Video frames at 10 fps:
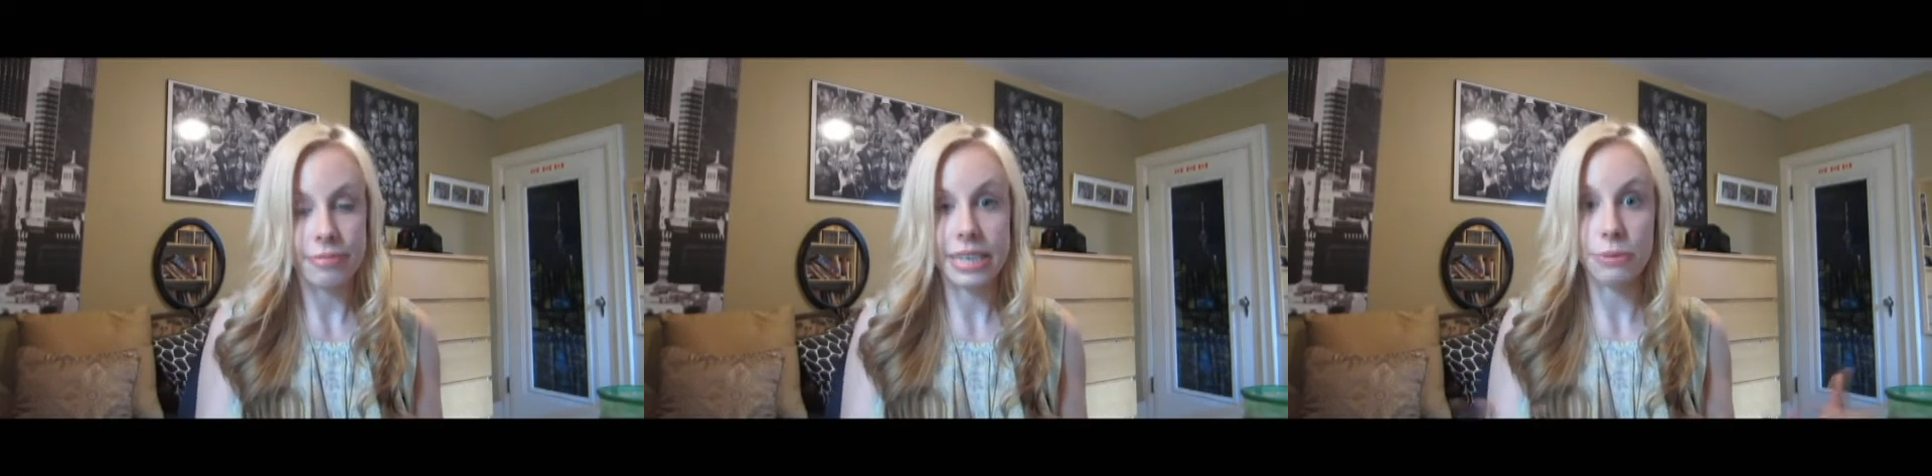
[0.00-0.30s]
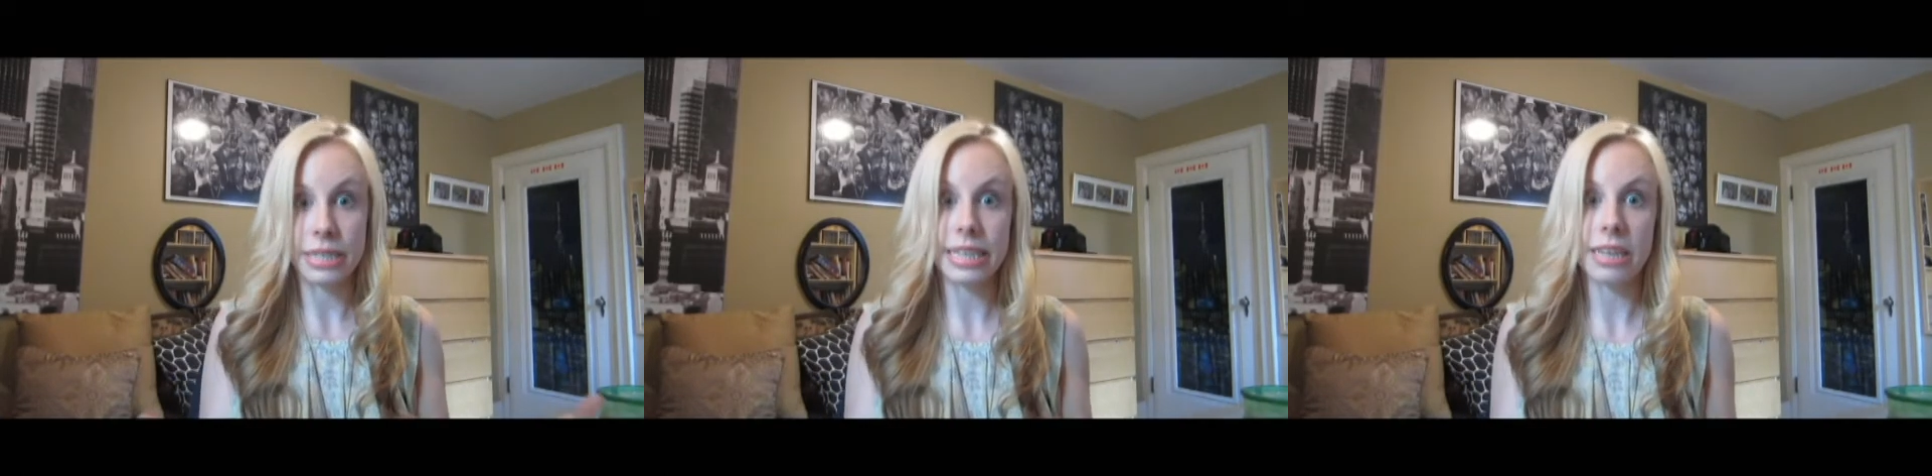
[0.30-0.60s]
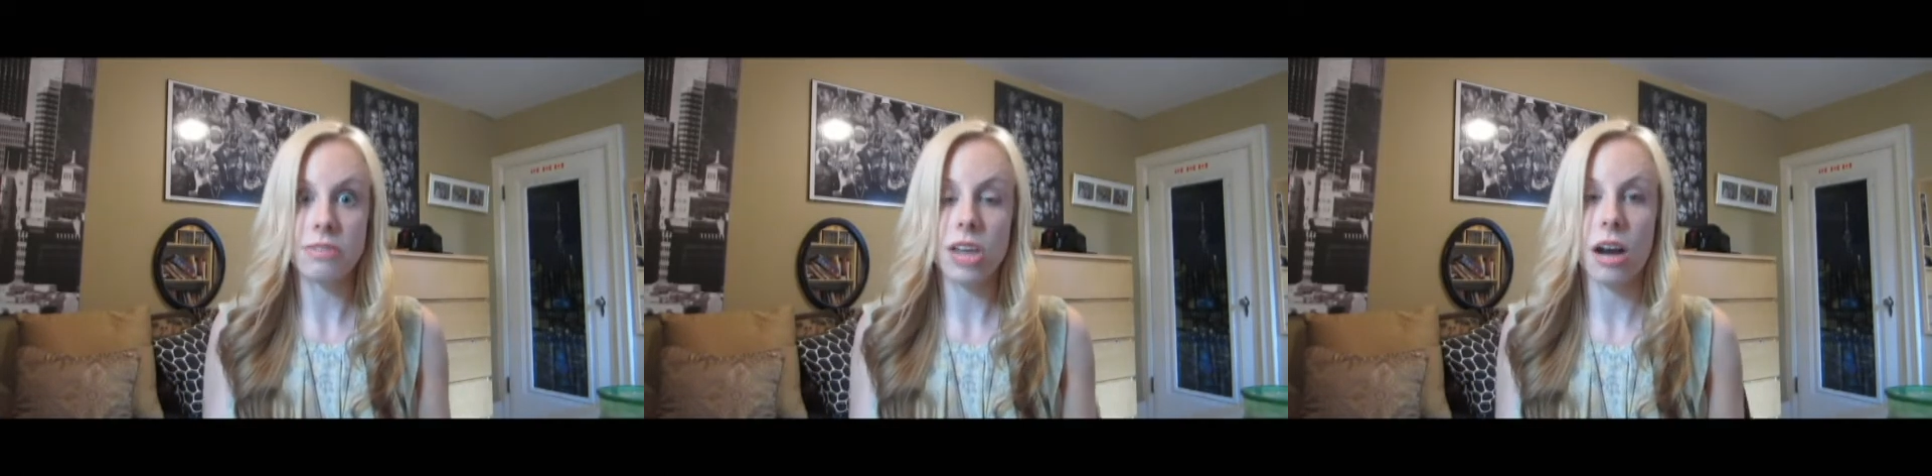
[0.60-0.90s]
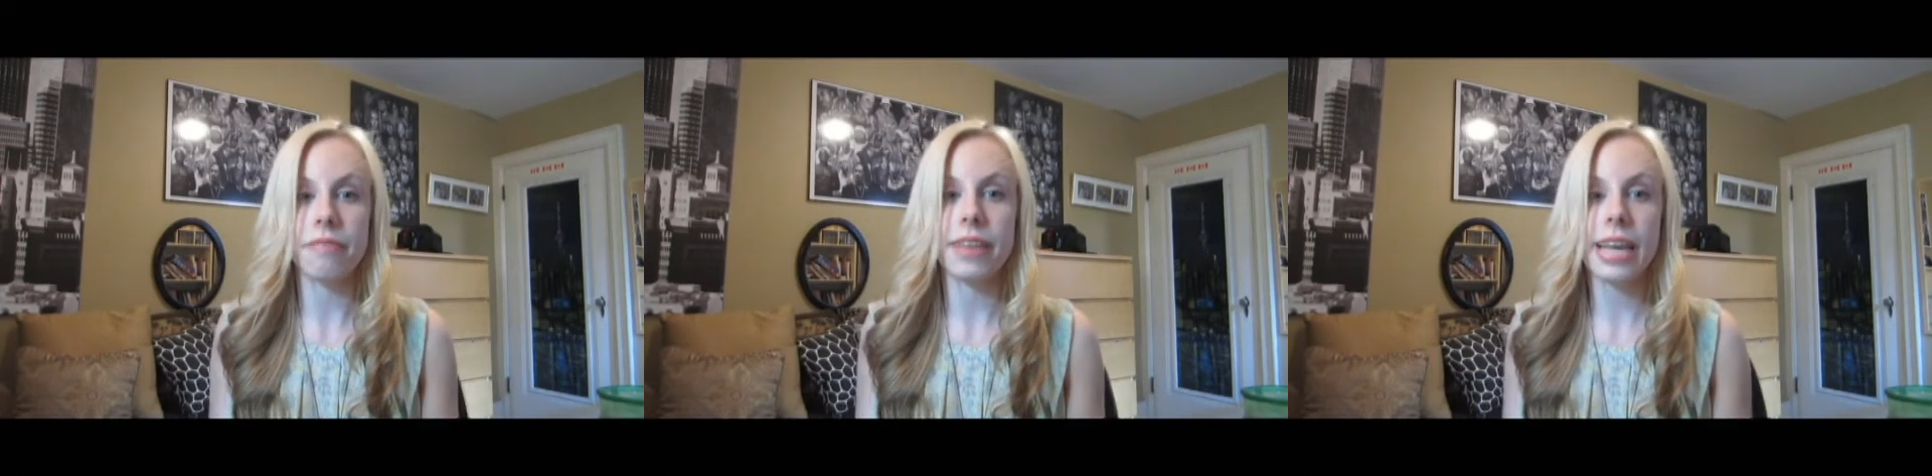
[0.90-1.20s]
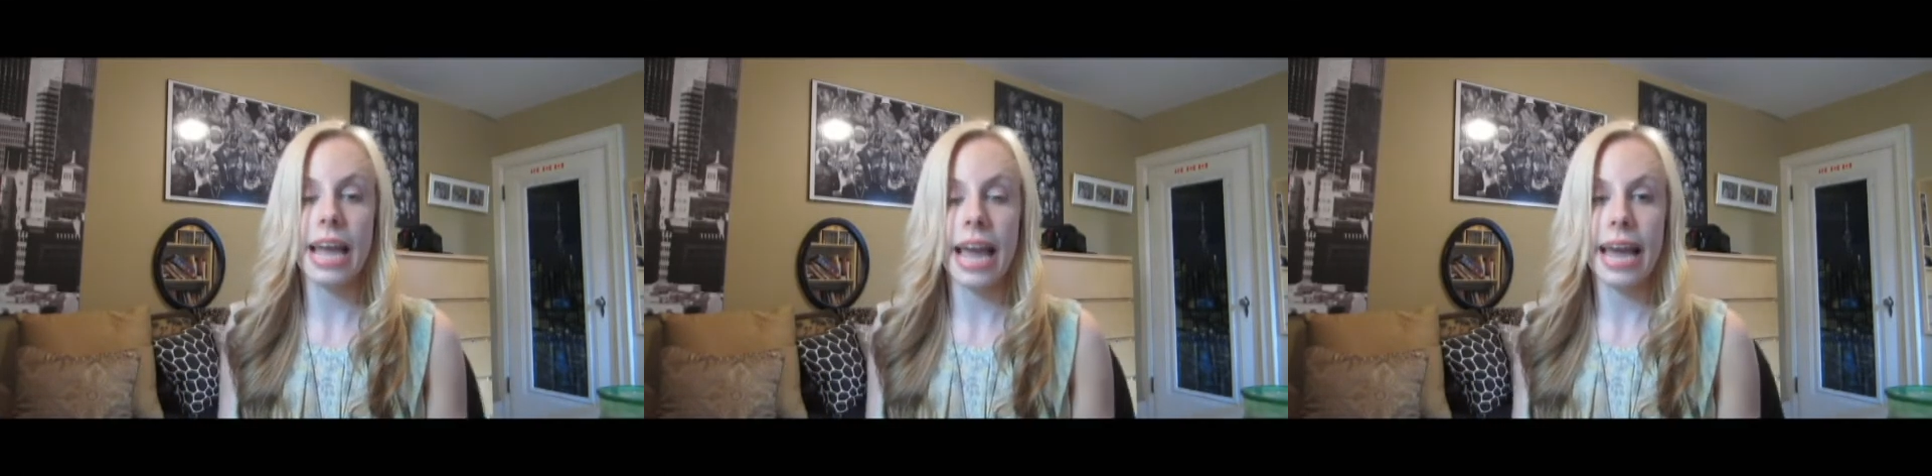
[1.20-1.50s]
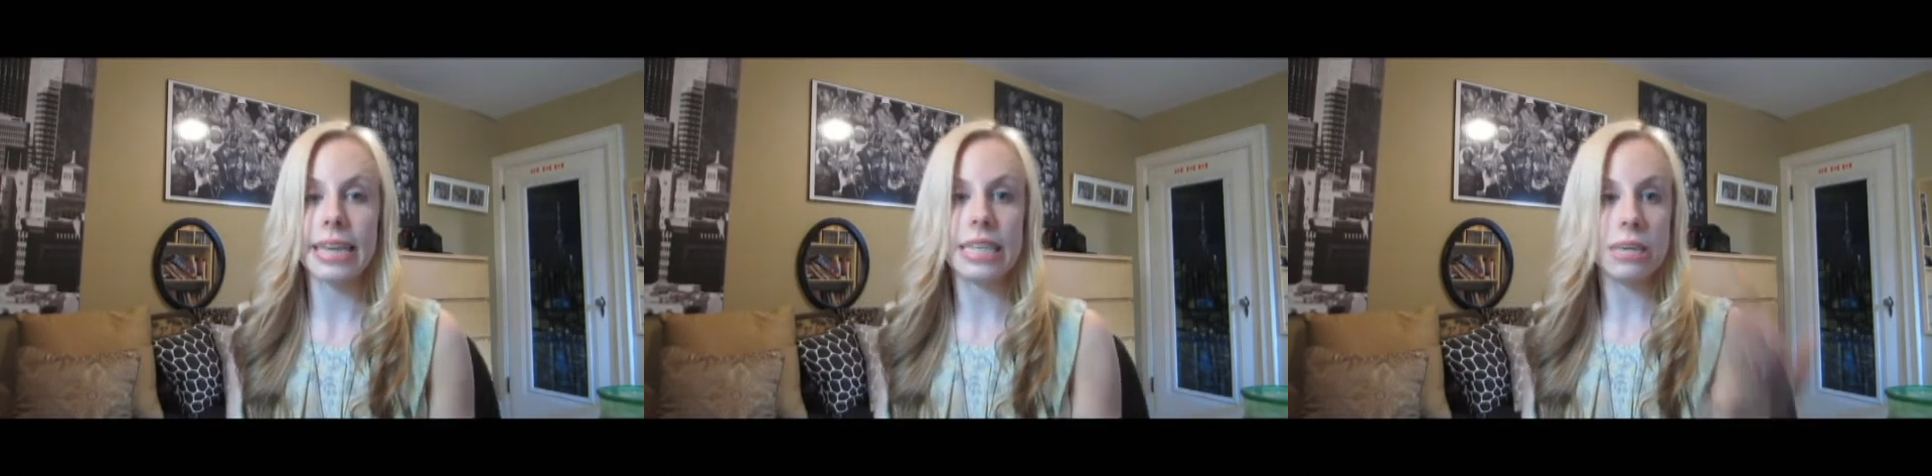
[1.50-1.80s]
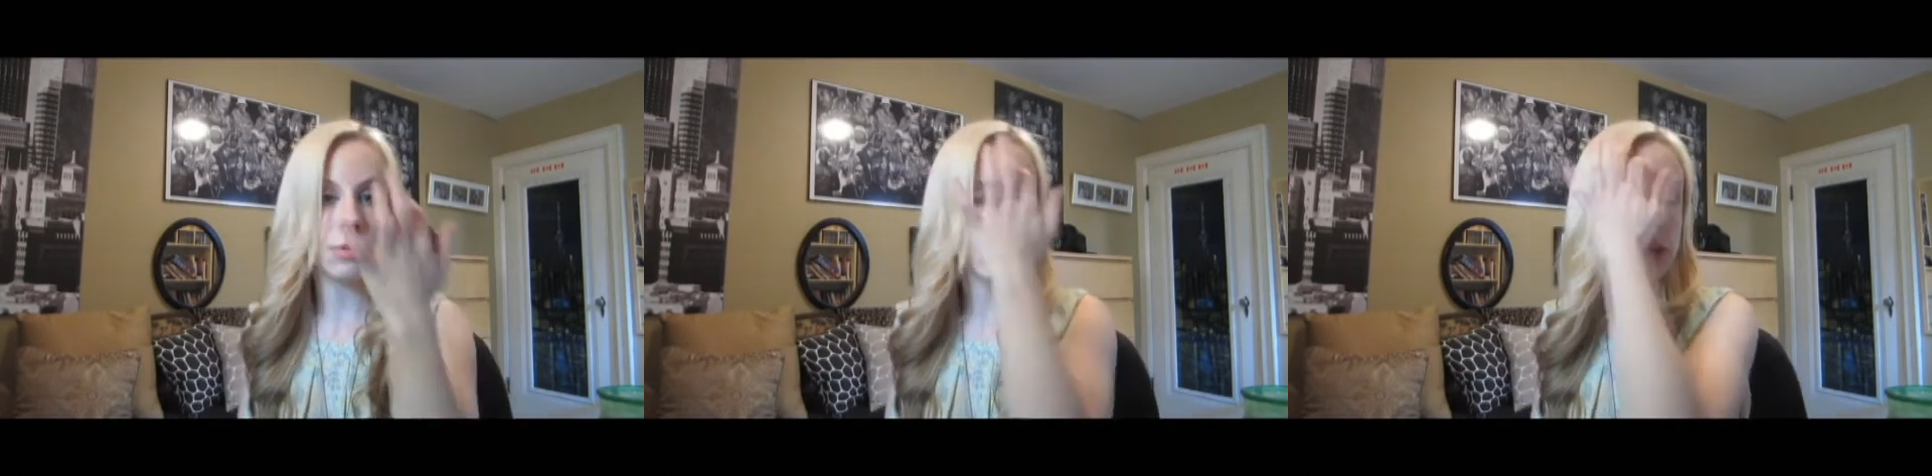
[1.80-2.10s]
he really loves coffee, and he
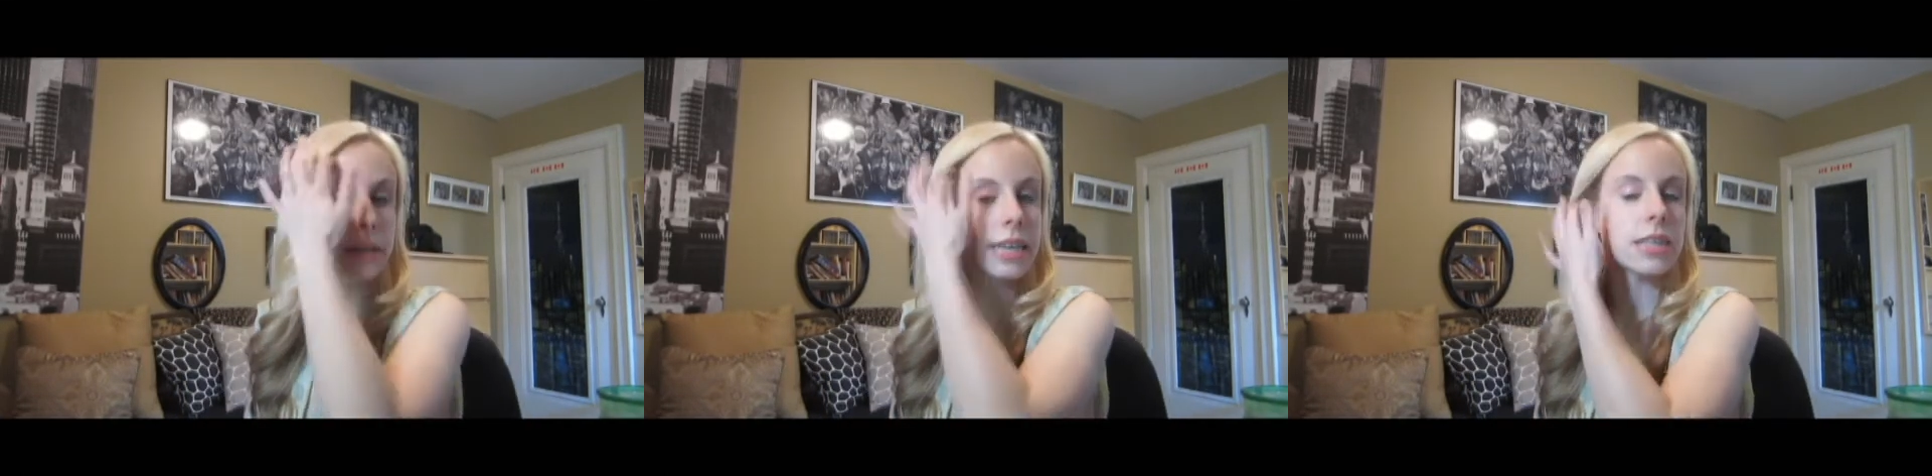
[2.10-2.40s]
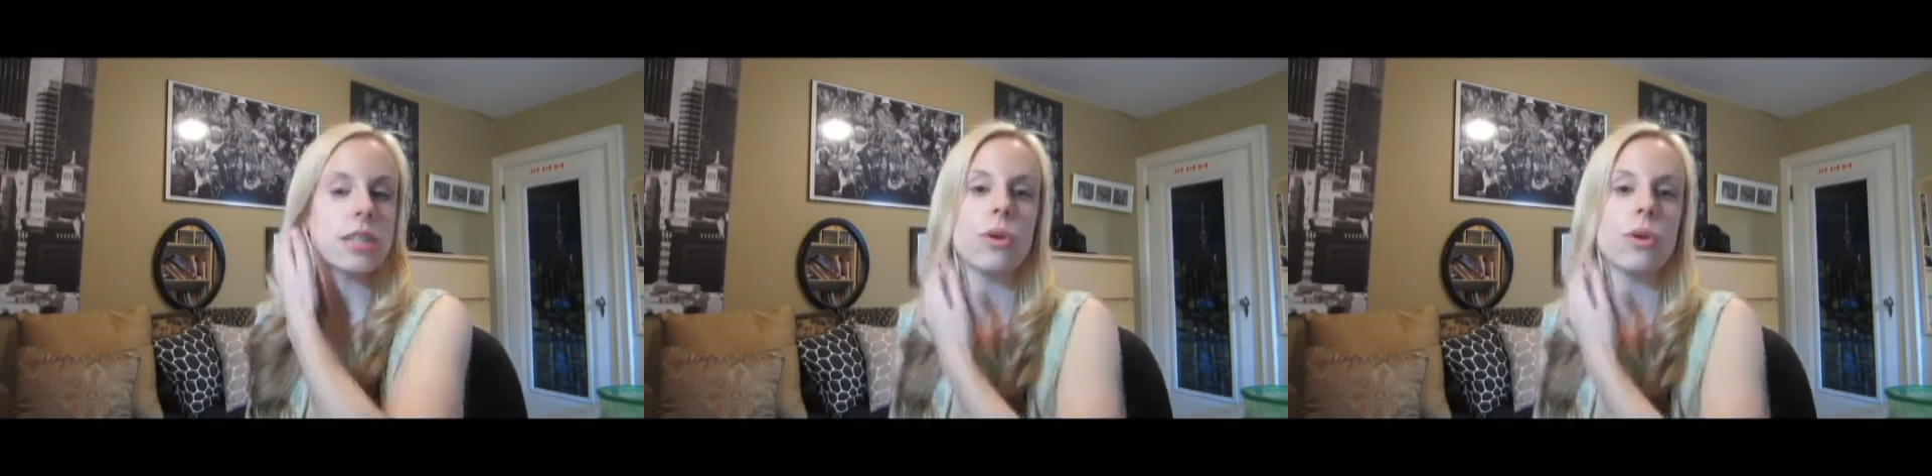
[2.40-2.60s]
was doing his